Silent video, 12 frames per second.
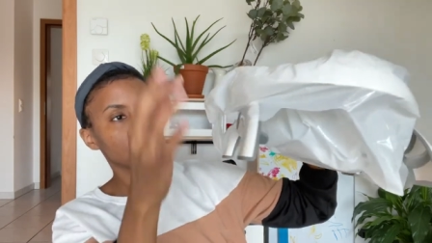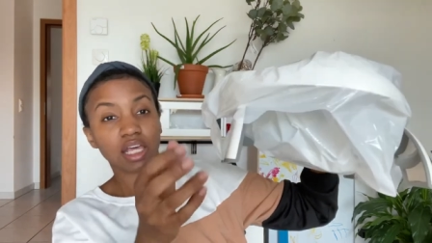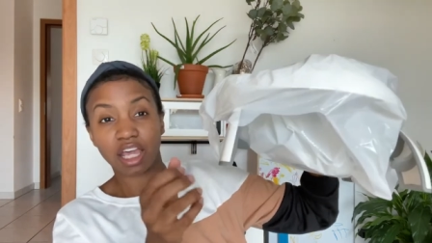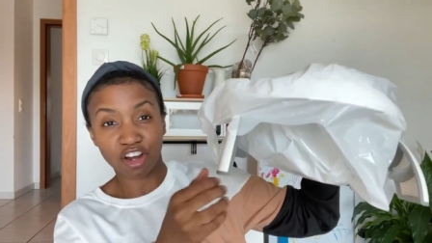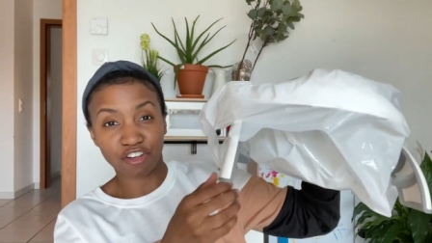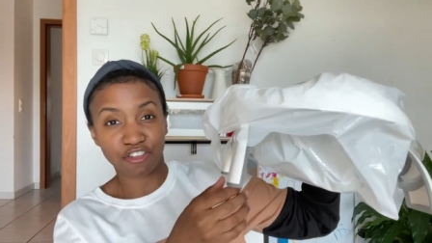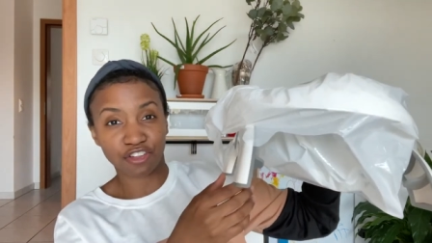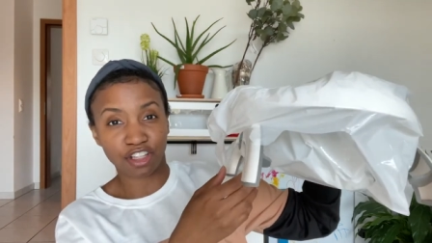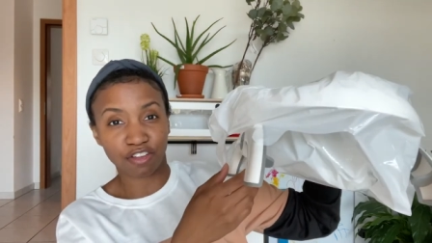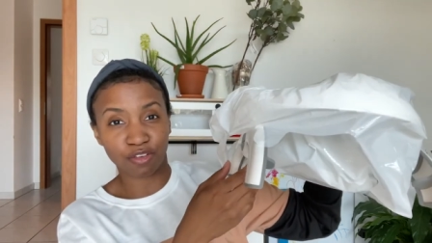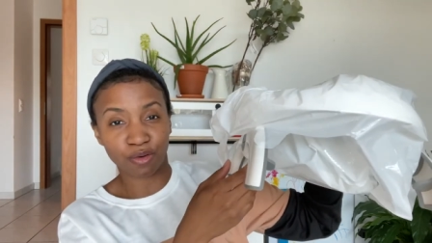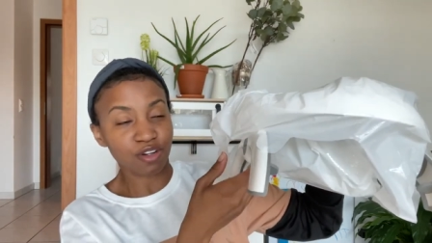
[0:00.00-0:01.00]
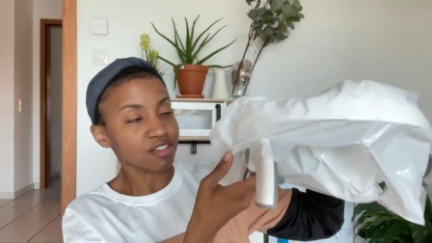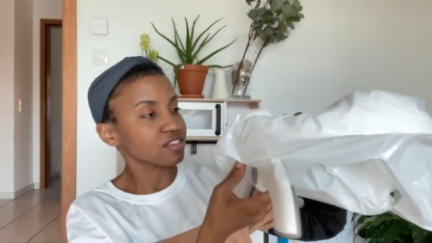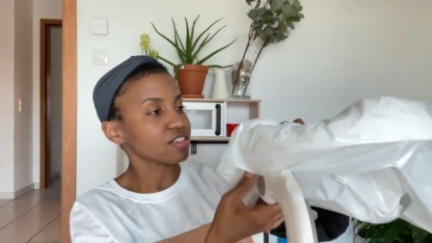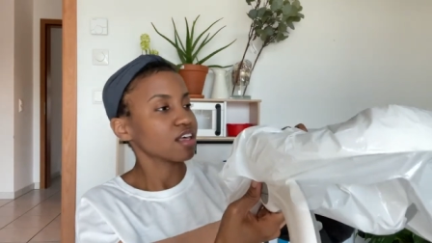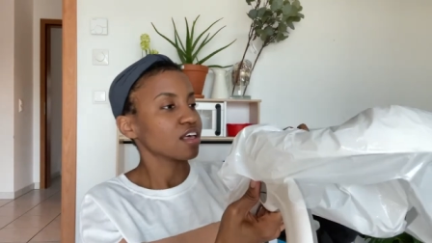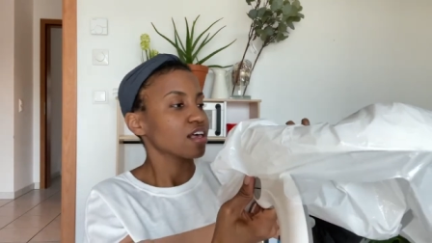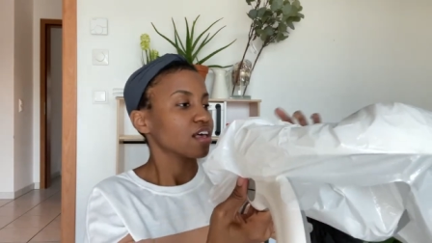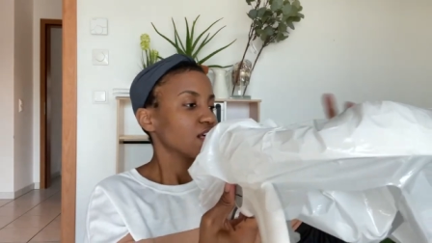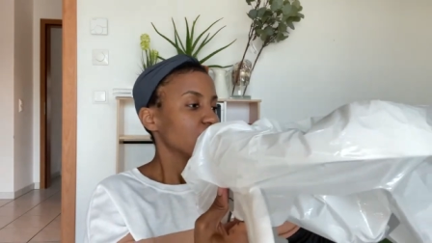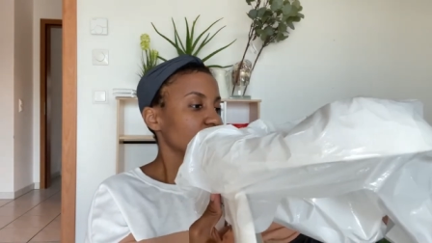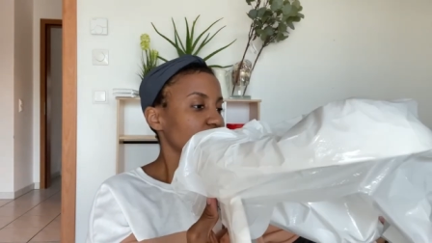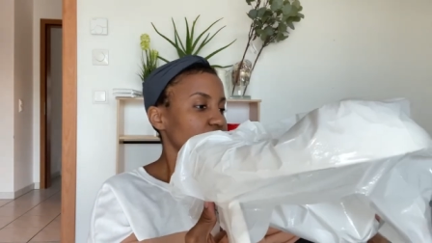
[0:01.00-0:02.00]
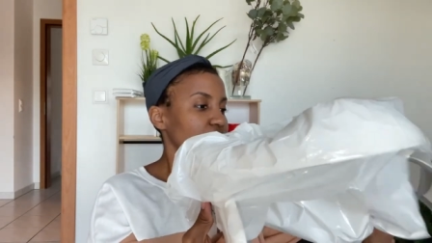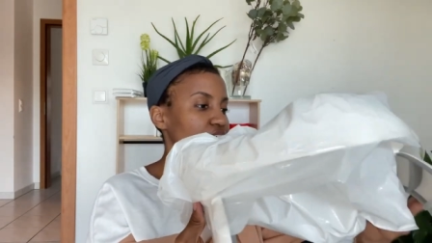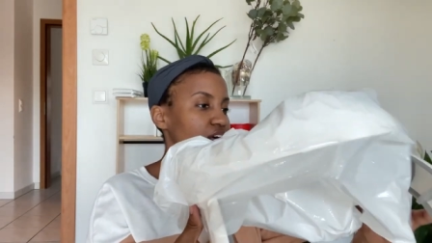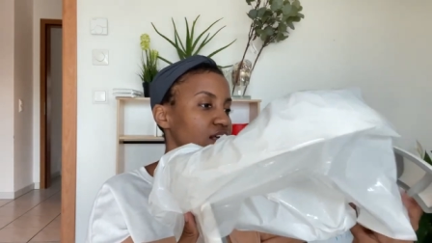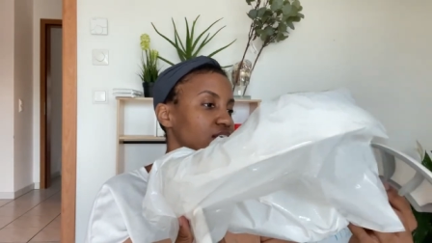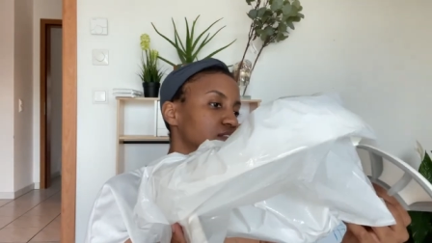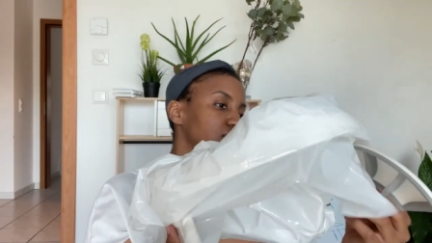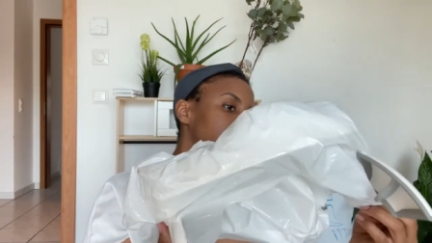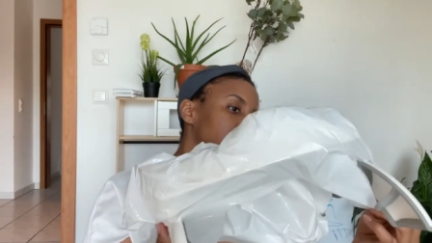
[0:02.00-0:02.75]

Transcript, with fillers: carefully of course, and,